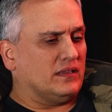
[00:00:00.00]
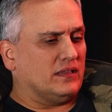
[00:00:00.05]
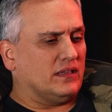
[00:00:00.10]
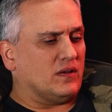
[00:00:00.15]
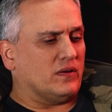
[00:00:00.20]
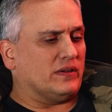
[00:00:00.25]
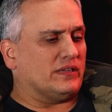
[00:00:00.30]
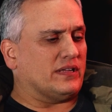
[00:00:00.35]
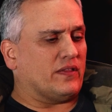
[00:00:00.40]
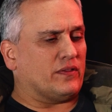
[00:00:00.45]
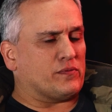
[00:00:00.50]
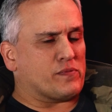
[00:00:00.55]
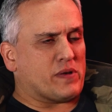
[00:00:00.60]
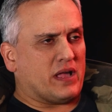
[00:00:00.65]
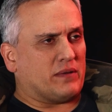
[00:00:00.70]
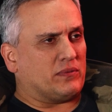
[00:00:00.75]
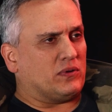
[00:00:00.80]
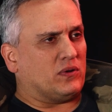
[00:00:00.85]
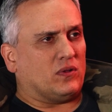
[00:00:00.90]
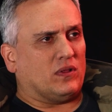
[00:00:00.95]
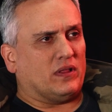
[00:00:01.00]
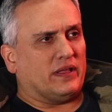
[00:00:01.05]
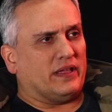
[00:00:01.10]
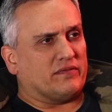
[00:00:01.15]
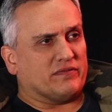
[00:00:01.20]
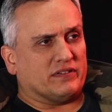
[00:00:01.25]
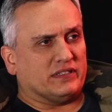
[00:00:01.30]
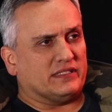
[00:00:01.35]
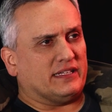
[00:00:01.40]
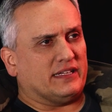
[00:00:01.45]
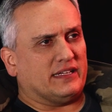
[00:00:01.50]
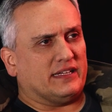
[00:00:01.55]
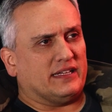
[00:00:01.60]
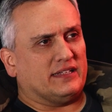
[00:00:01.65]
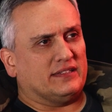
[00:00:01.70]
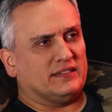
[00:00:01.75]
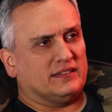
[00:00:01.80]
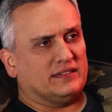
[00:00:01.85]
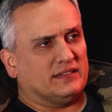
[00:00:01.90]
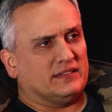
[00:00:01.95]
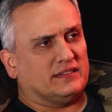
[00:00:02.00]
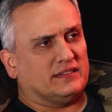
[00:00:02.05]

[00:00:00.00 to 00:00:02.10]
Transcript: going down the rabbit hole every day.